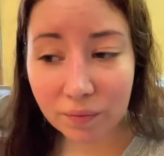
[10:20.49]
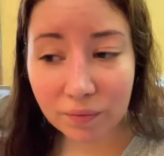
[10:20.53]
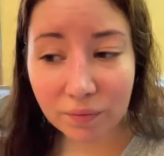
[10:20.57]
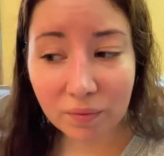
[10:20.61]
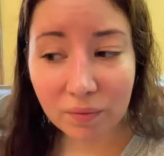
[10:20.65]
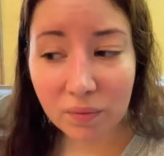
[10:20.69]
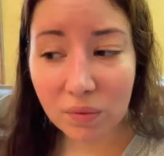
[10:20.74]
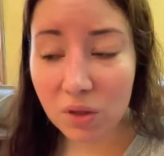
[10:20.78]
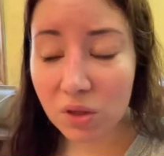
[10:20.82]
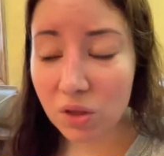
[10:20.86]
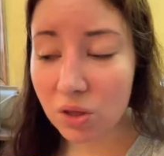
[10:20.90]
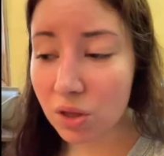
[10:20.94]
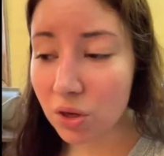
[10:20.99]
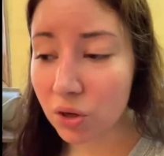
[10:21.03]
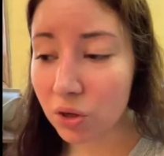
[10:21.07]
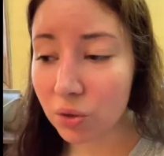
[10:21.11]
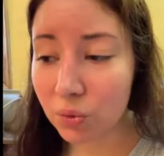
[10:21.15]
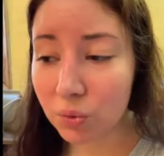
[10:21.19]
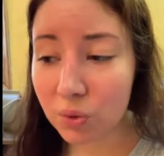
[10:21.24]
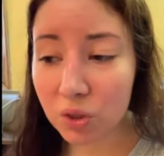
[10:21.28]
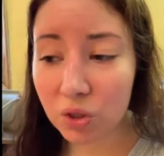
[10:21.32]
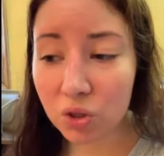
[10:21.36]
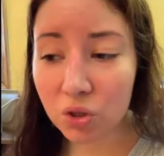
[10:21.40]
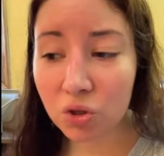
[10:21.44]
there
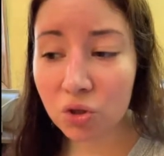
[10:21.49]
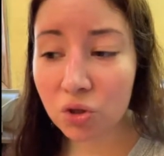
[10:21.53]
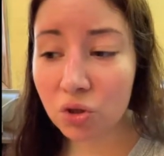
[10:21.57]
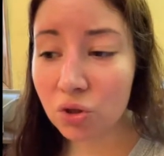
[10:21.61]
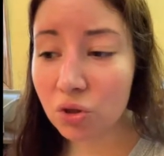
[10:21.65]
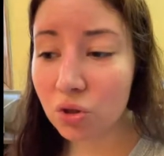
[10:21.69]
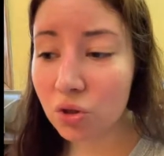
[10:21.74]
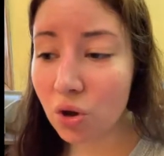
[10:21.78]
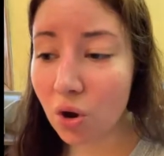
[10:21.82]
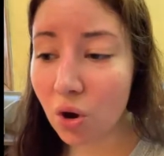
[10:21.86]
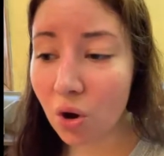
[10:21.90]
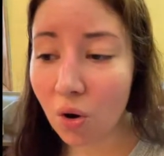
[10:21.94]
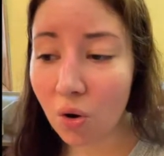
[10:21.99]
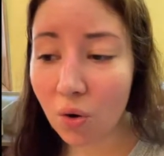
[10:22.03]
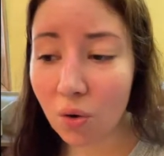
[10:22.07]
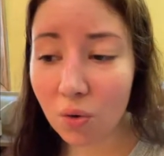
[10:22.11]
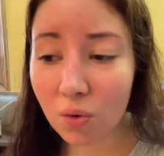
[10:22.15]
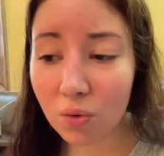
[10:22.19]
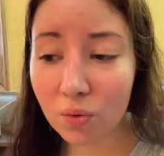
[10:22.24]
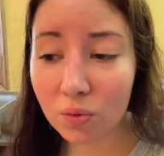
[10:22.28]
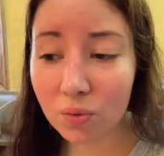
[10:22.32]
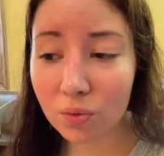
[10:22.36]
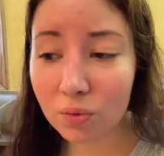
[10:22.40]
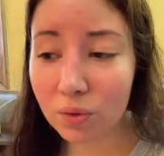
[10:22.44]
was
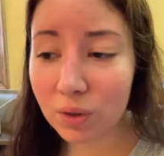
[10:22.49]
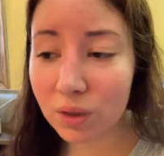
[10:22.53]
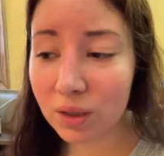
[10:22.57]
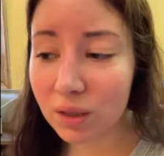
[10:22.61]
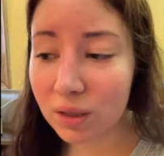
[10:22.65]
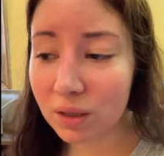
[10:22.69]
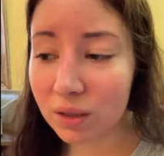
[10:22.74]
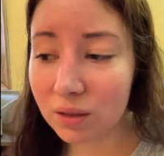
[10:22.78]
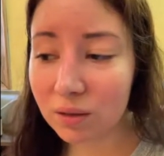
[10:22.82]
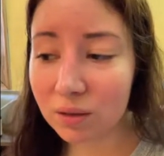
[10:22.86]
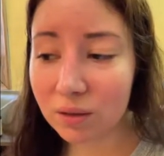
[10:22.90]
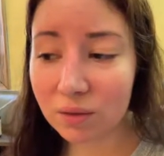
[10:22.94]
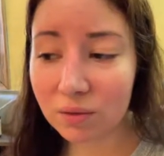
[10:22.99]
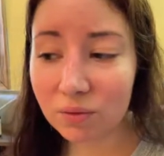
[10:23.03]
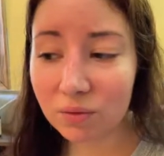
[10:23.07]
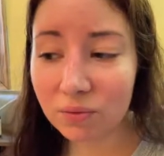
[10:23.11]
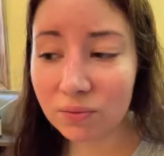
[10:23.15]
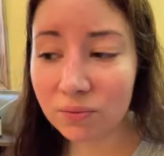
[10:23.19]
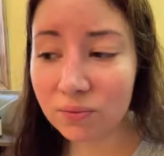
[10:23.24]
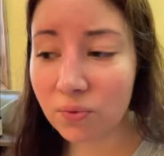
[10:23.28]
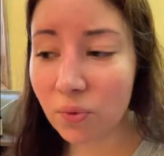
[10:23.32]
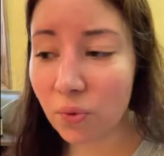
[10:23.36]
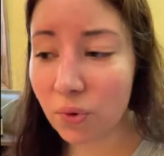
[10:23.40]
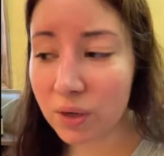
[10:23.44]
no
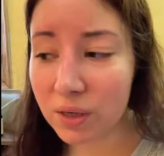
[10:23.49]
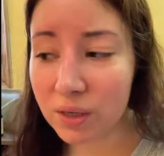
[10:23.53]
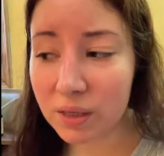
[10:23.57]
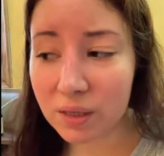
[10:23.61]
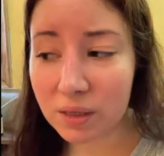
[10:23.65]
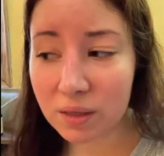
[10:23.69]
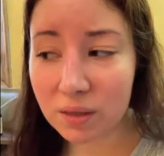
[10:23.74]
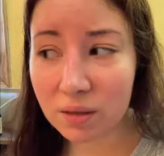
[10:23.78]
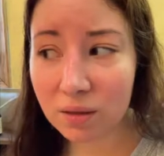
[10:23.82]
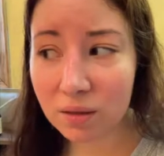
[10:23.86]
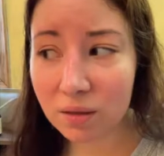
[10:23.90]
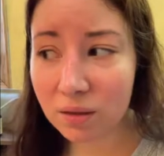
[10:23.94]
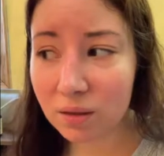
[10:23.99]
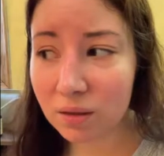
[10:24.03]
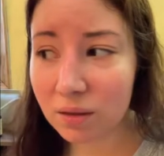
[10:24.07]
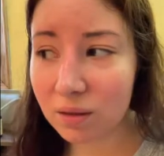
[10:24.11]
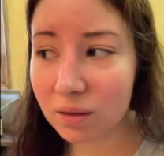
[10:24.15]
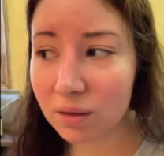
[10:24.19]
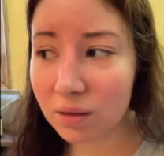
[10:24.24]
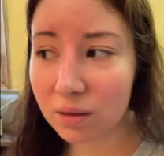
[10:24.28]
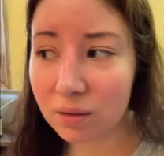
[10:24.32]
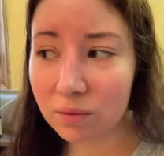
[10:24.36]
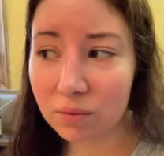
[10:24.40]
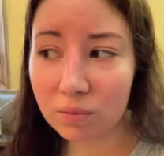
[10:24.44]
forced
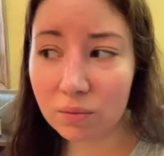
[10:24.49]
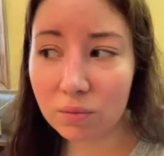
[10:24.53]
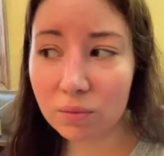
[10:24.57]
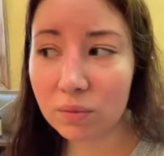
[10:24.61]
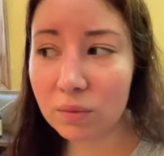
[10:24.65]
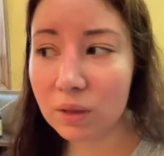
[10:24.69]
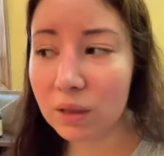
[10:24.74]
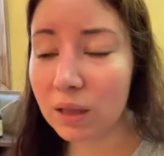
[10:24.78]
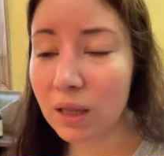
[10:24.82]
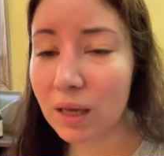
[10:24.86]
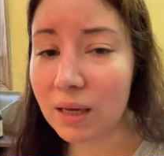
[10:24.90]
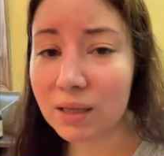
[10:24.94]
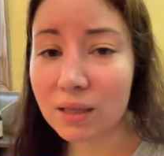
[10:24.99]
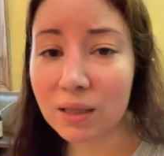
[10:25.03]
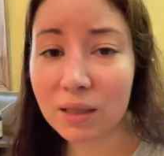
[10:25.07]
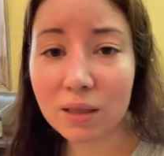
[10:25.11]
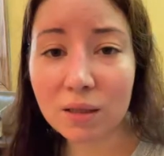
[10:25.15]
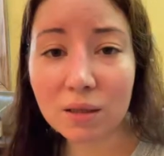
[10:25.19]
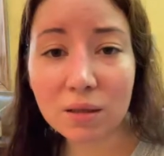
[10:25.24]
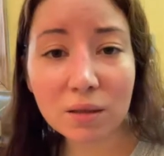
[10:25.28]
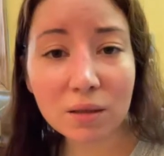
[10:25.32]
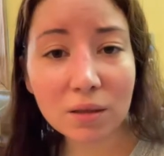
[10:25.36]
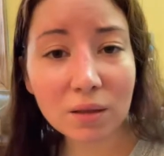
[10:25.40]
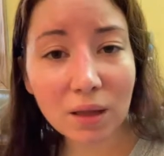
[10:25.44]

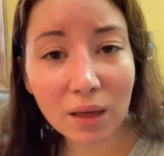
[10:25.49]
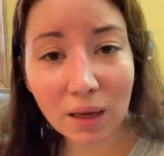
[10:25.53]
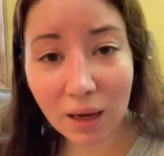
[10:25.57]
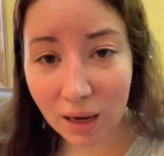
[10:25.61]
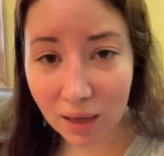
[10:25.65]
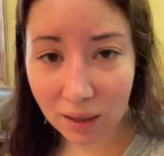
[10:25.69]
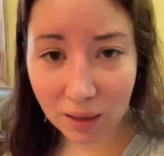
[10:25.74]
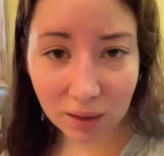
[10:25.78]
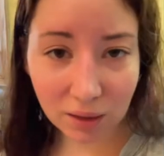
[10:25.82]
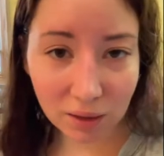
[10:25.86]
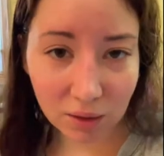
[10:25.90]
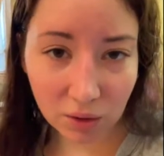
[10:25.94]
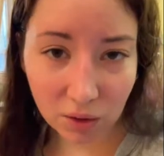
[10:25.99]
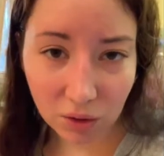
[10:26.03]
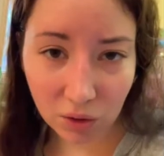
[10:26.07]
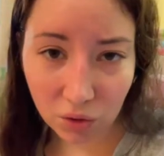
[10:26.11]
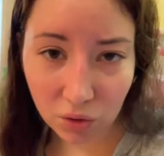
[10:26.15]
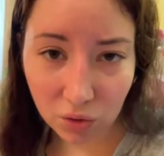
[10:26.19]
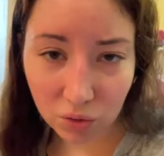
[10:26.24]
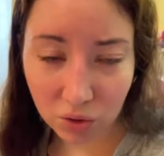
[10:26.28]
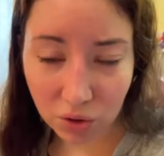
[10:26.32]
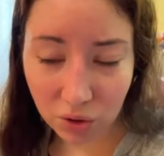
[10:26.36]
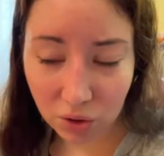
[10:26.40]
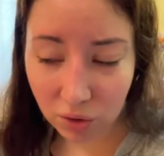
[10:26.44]
lessons. Like, I
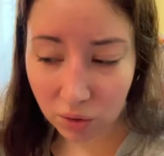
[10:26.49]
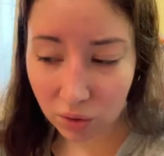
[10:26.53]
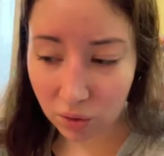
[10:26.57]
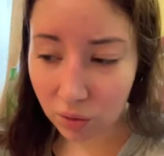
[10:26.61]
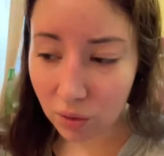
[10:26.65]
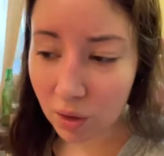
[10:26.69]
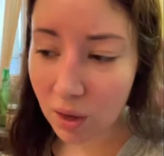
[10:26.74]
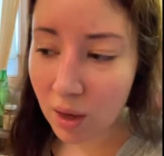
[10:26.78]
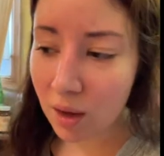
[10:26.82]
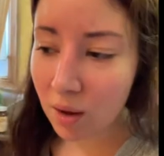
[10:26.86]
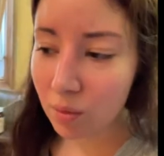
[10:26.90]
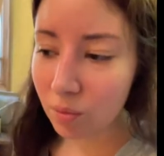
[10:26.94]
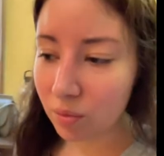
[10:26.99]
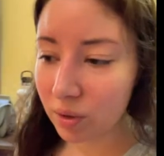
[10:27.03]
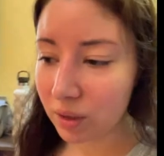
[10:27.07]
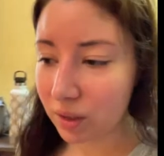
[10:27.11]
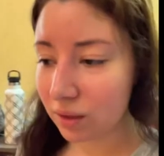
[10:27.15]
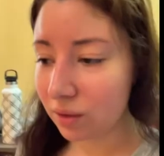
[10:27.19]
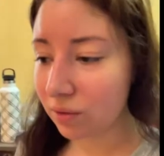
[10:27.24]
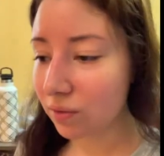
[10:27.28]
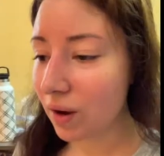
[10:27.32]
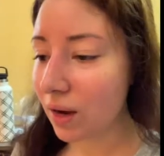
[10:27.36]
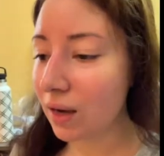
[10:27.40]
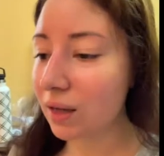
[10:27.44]
used to play
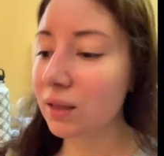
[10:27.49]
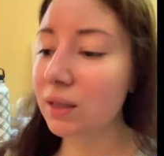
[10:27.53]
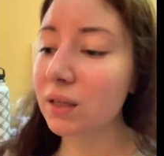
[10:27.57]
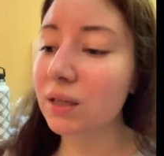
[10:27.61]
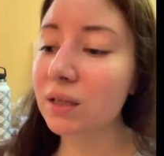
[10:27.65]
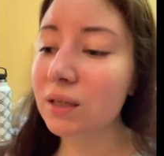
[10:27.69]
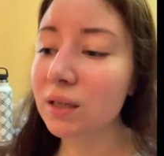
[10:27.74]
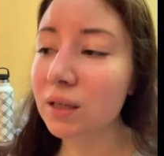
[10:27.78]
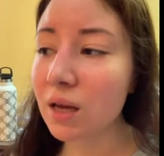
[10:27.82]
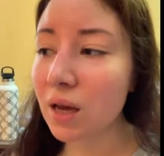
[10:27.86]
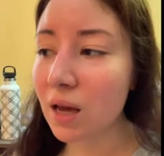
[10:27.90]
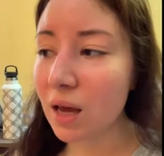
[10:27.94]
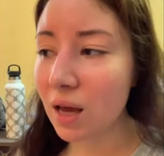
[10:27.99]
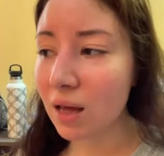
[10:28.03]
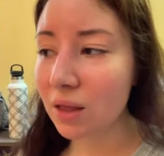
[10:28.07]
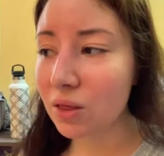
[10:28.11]
the violin.